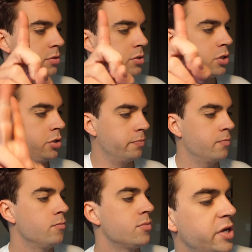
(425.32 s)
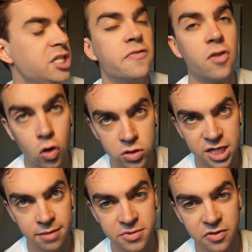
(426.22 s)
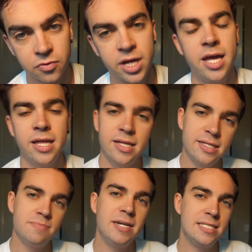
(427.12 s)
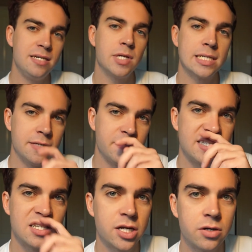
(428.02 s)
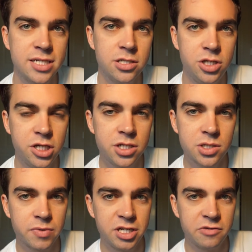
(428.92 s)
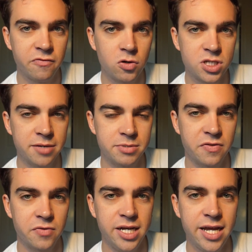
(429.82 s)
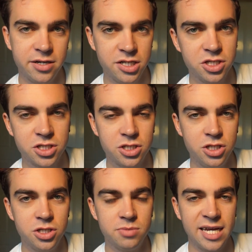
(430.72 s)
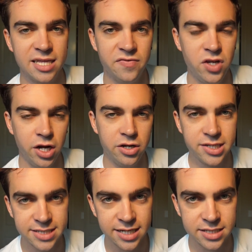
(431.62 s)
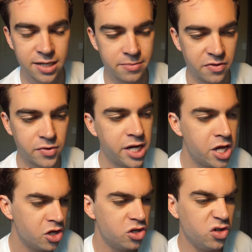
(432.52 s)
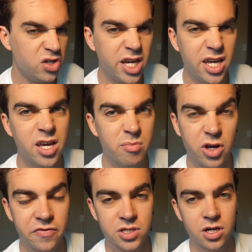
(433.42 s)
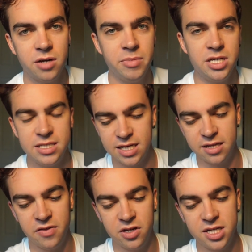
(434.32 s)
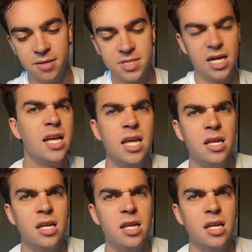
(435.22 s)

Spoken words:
two, reach vlog chapter 3. Now this may seem like something, it's like, oh Dylan, you could just reach vlog chapter 3 now. You just make the video and you say it's chapter 3, new year, perfect time, you start the third chapter.